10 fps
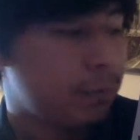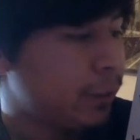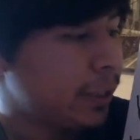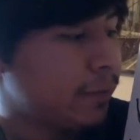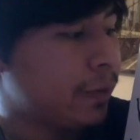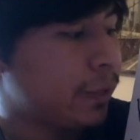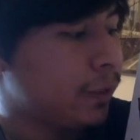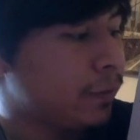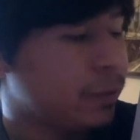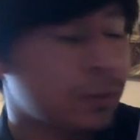we get the
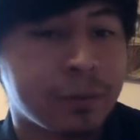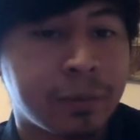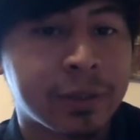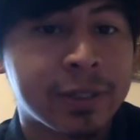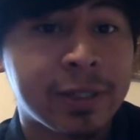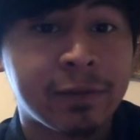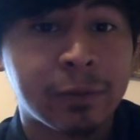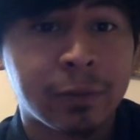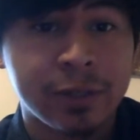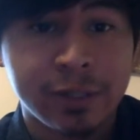value of
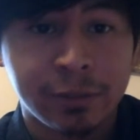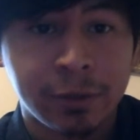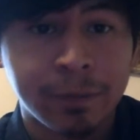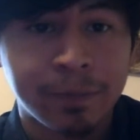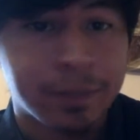2.710,